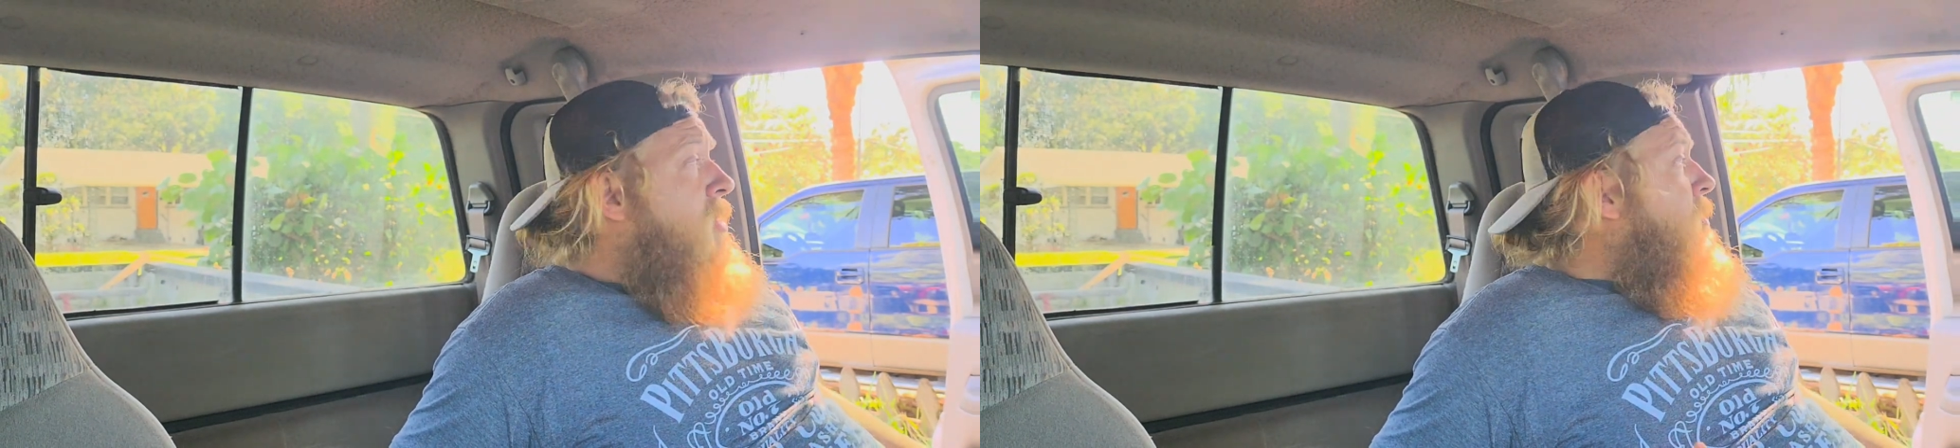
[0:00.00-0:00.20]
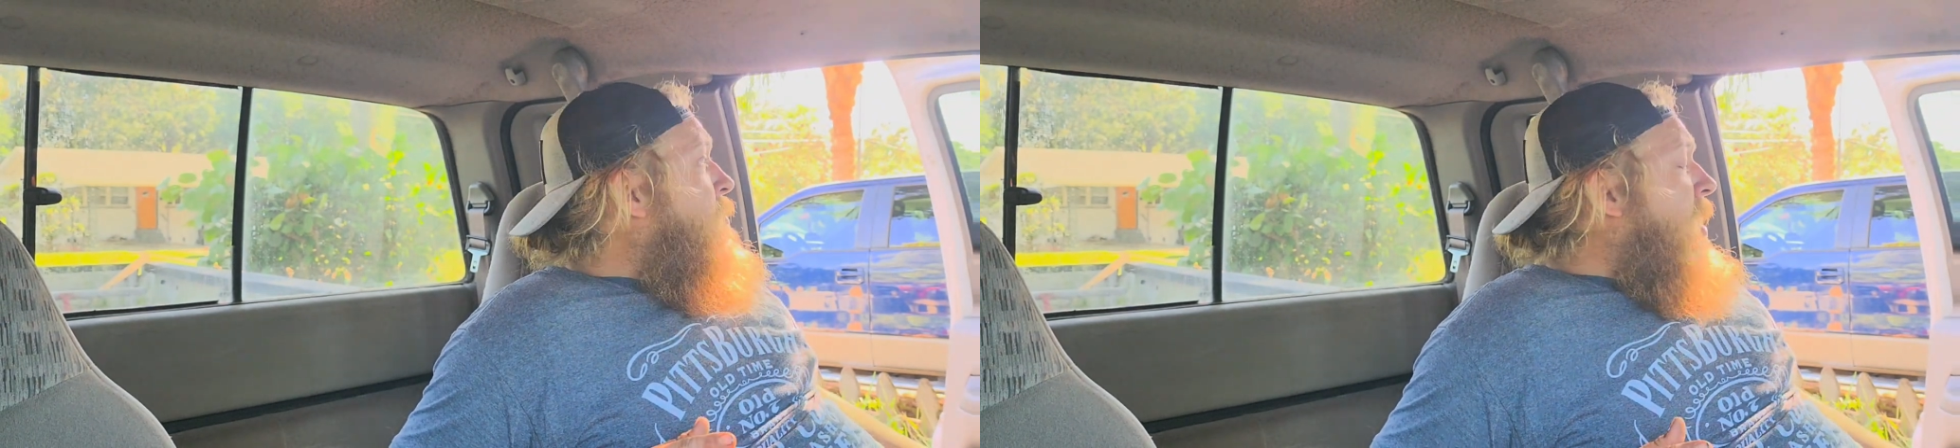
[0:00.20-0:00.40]

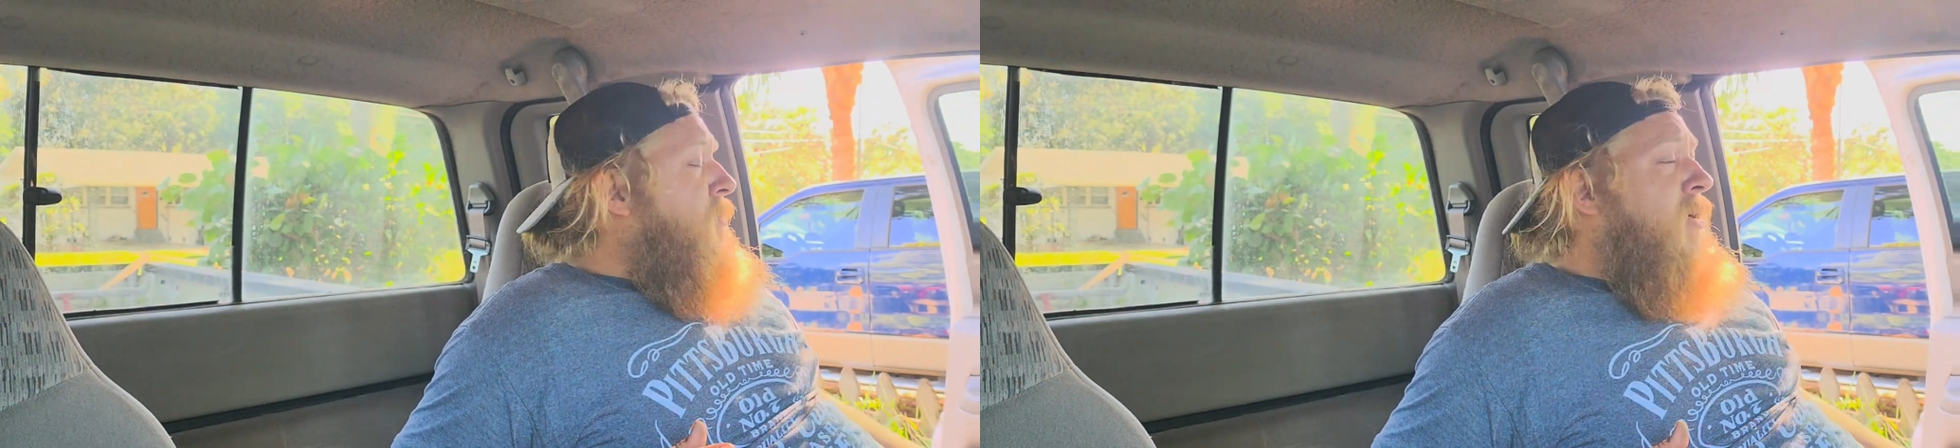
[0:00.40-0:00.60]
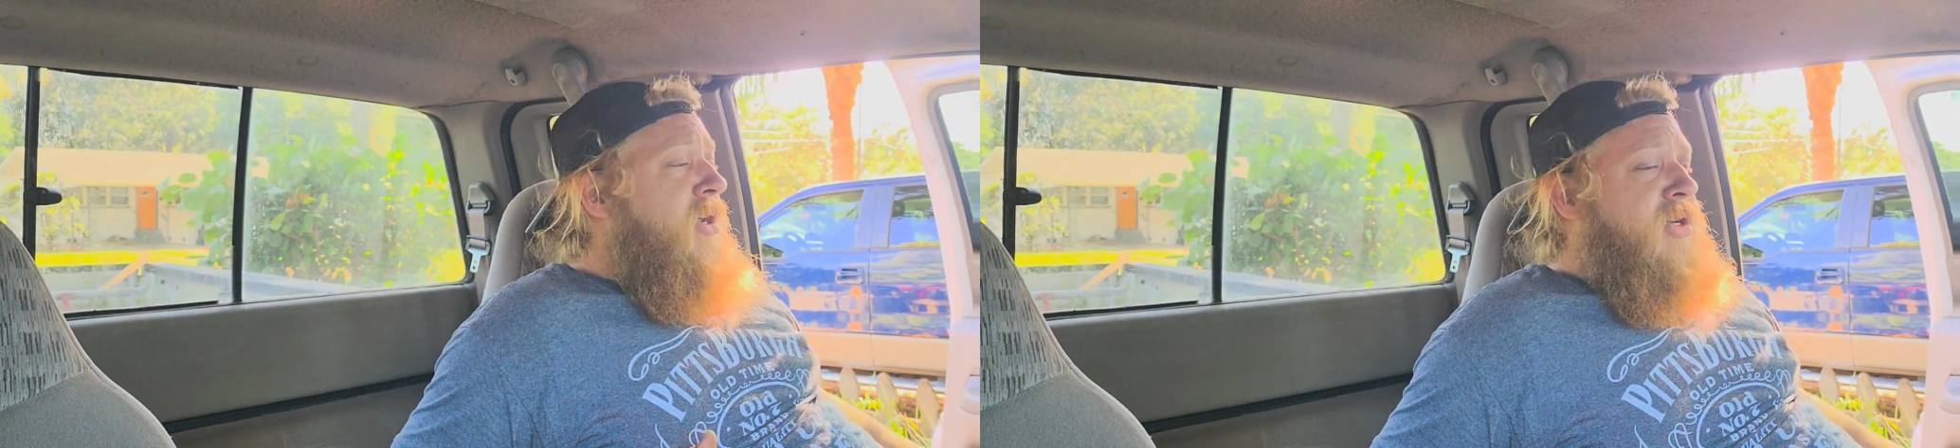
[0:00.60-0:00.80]
But
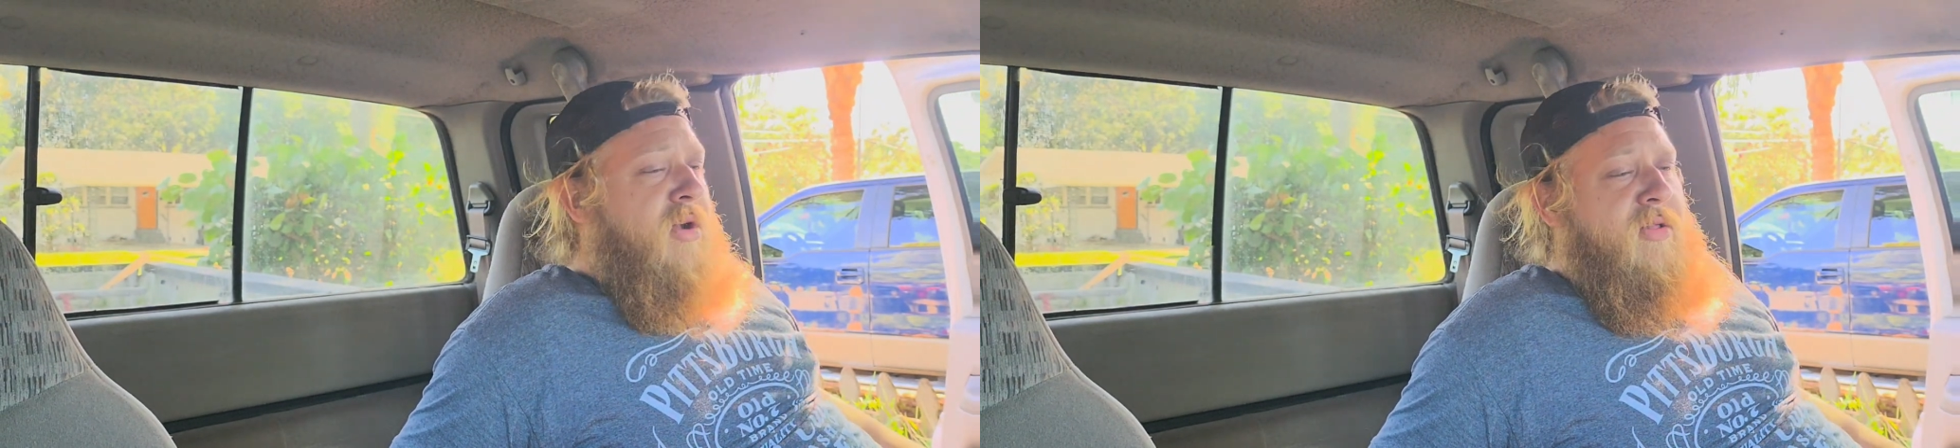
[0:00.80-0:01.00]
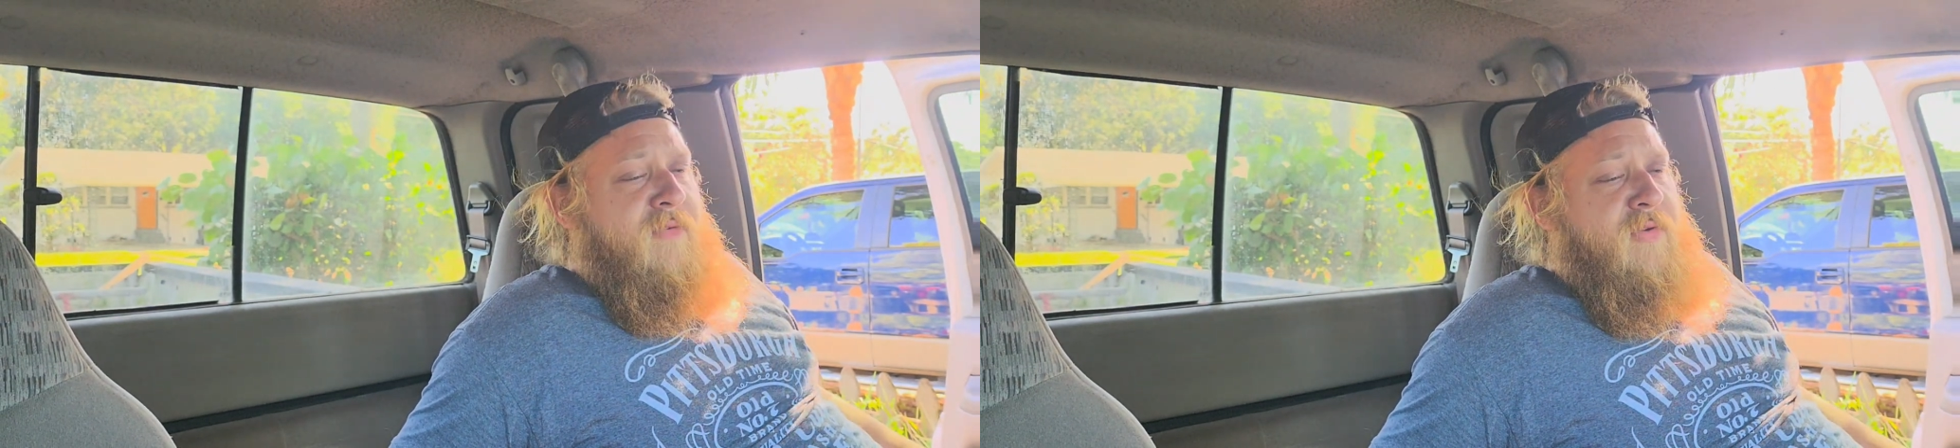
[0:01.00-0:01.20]
pretty sure
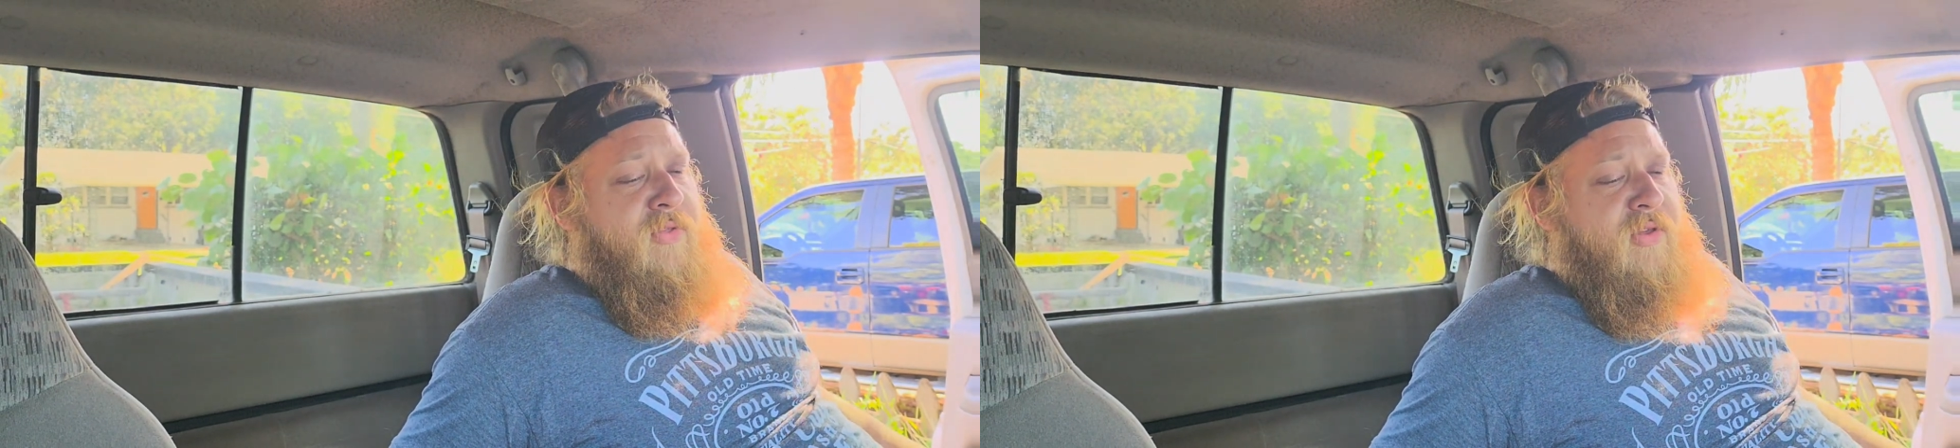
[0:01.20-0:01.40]
I only filled